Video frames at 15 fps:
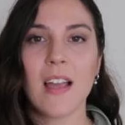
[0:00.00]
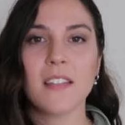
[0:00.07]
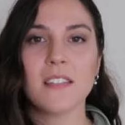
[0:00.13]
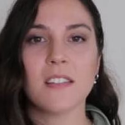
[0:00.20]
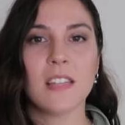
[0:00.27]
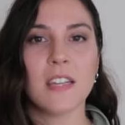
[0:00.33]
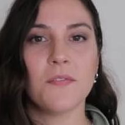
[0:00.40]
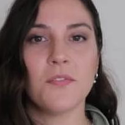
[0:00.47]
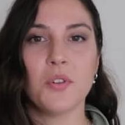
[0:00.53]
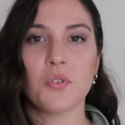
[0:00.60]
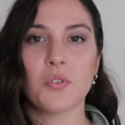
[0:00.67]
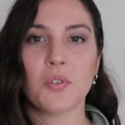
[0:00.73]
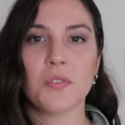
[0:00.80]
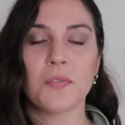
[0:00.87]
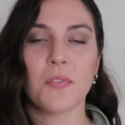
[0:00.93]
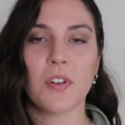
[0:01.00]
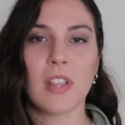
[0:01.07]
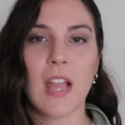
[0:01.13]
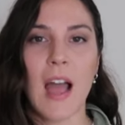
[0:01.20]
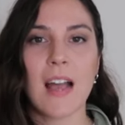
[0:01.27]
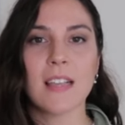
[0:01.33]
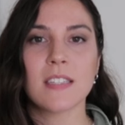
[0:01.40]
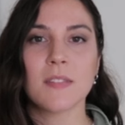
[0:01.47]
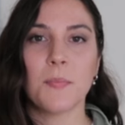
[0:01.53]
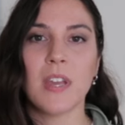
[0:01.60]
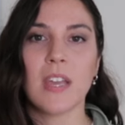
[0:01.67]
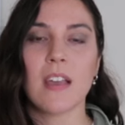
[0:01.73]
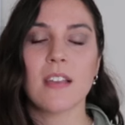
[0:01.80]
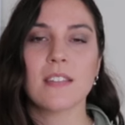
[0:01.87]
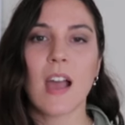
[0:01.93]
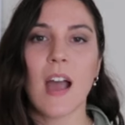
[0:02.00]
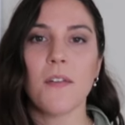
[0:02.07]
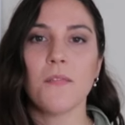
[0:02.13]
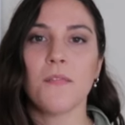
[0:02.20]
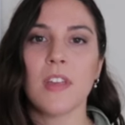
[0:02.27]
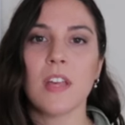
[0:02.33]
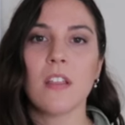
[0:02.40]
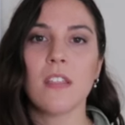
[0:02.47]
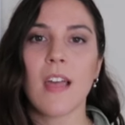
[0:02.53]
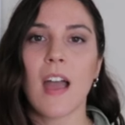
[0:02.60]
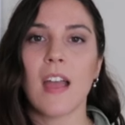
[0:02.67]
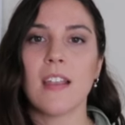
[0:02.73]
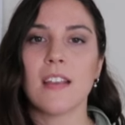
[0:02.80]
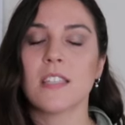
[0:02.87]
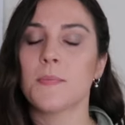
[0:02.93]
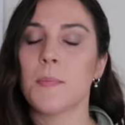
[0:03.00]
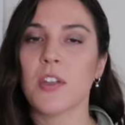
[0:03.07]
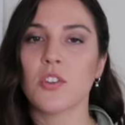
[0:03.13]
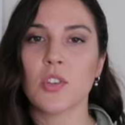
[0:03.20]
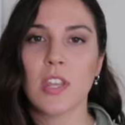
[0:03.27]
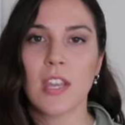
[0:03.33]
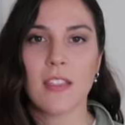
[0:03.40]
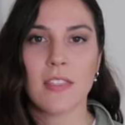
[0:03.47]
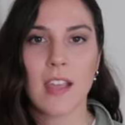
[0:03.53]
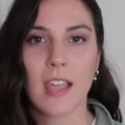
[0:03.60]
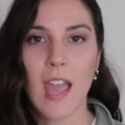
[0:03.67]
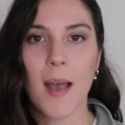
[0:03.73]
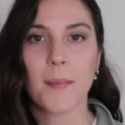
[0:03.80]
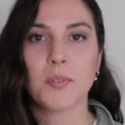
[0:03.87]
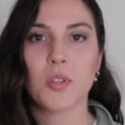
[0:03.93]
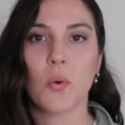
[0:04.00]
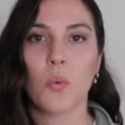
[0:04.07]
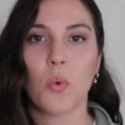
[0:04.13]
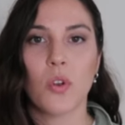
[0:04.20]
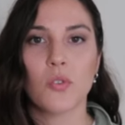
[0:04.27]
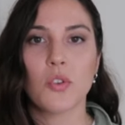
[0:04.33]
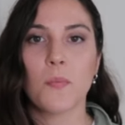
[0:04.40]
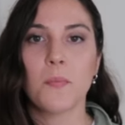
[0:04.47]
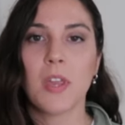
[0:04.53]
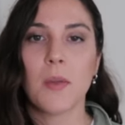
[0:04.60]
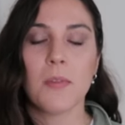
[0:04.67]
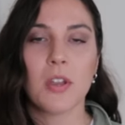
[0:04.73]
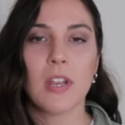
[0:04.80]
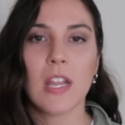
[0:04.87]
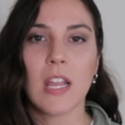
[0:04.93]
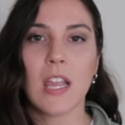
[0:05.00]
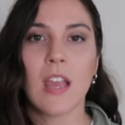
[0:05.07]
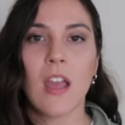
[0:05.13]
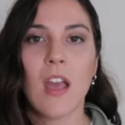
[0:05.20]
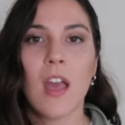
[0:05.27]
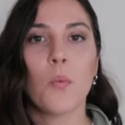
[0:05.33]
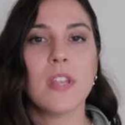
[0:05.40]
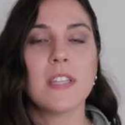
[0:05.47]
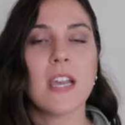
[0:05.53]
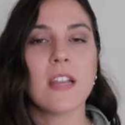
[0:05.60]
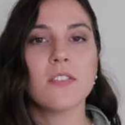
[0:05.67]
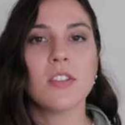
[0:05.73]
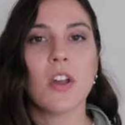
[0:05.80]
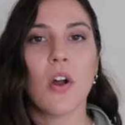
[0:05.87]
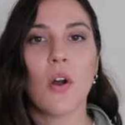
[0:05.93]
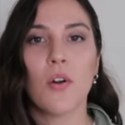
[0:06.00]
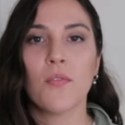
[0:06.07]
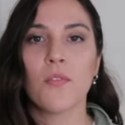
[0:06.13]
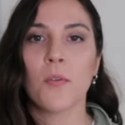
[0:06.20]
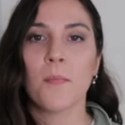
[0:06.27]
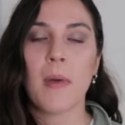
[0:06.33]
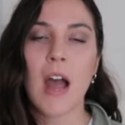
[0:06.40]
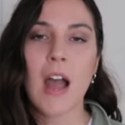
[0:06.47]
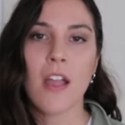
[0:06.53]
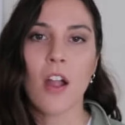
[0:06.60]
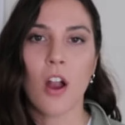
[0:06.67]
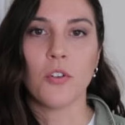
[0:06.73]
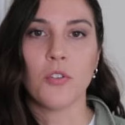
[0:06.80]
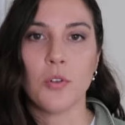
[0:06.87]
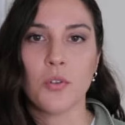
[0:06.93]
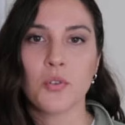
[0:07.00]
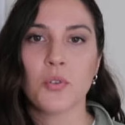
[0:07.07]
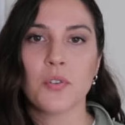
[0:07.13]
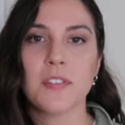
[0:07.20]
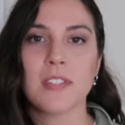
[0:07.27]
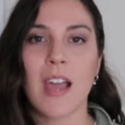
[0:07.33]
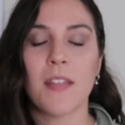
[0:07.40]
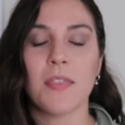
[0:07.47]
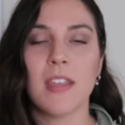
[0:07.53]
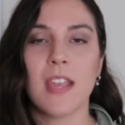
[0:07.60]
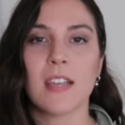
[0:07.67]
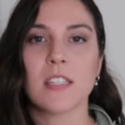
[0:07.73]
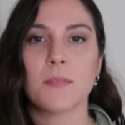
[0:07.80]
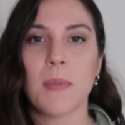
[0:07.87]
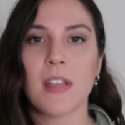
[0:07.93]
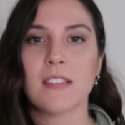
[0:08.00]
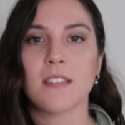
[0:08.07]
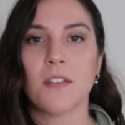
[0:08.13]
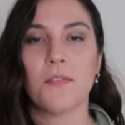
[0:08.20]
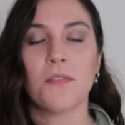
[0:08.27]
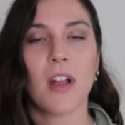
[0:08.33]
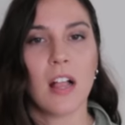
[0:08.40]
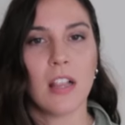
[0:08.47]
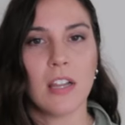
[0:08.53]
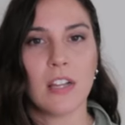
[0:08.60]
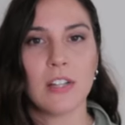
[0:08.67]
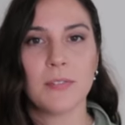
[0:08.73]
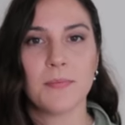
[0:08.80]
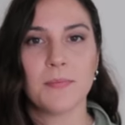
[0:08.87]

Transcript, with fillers: like to leave neutrals for last because I feel that, especially in the capsule wardrobe community, we tend to overbuy neutrals at the expense of color.